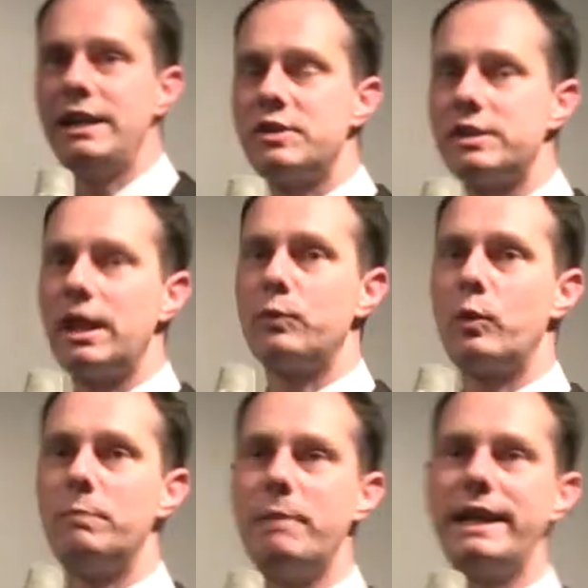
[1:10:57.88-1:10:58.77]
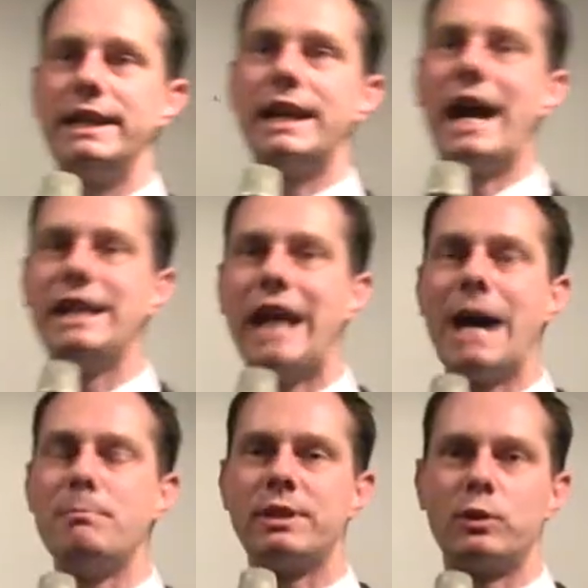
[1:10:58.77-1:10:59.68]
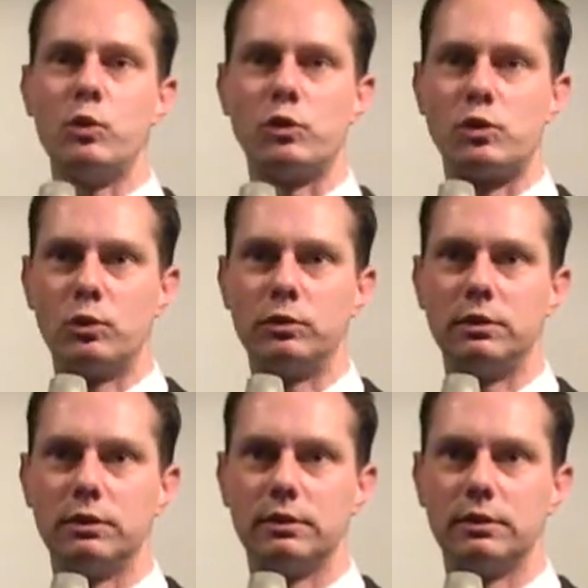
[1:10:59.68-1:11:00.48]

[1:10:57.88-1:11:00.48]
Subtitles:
is that we're making eine Abkürzung.